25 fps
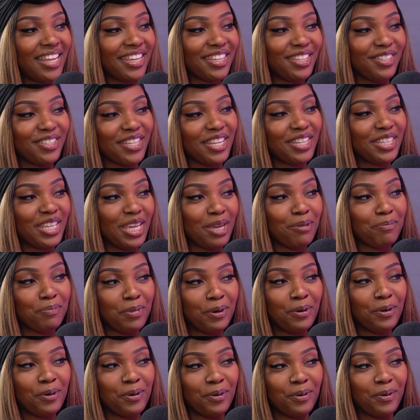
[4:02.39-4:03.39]
like you said, git
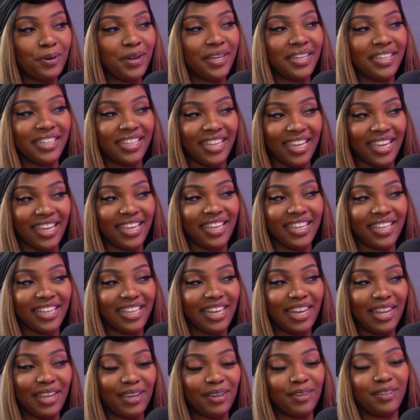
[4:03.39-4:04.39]
pull and
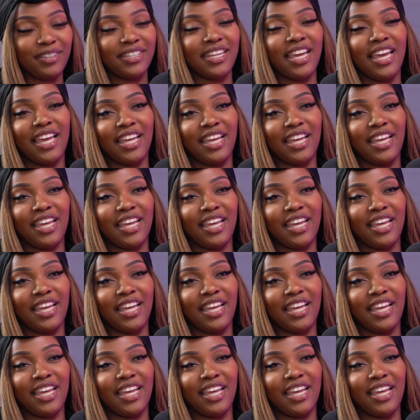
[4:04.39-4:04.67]
git clone.